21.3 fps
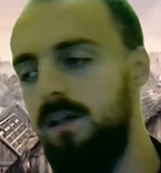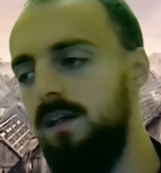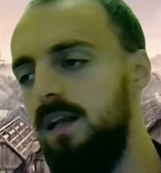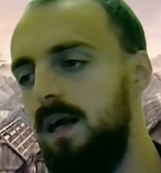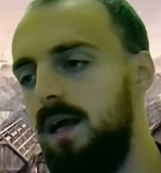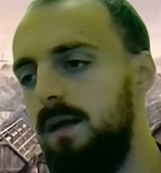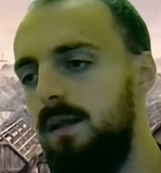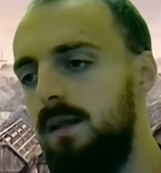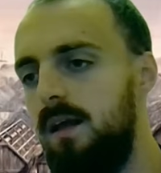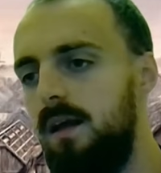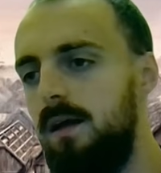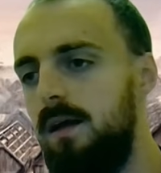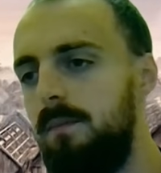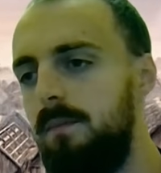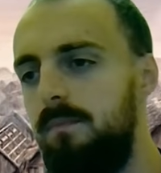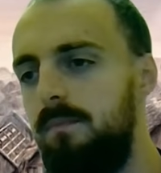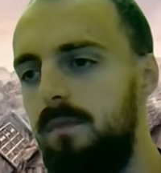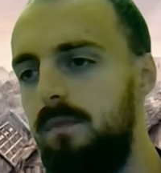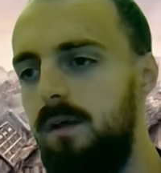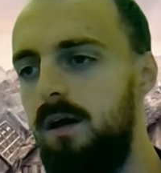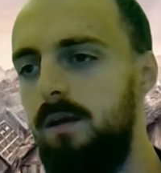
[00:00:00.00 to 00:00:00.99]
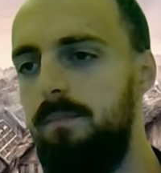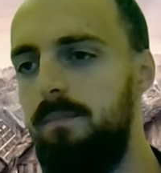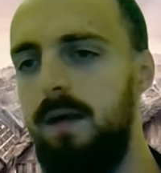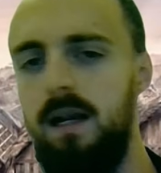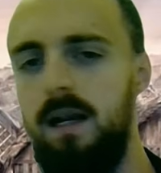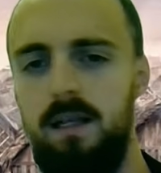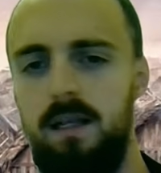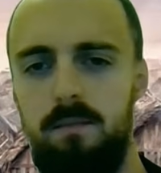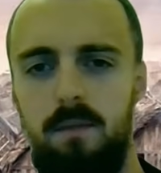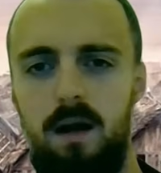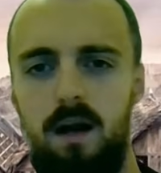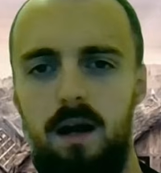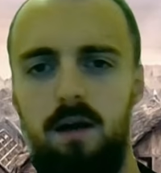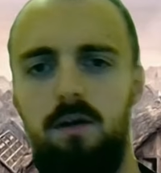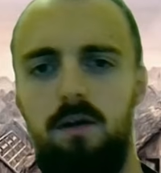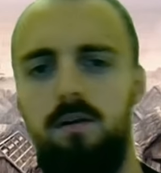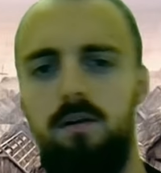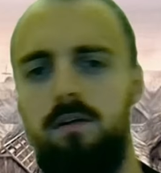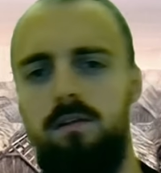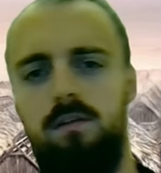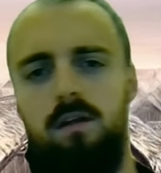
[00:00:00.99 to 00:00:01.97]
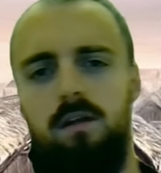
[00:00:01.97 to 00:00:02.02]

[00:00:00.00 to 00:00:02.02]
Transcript: like uh, uh, Beli Mawr.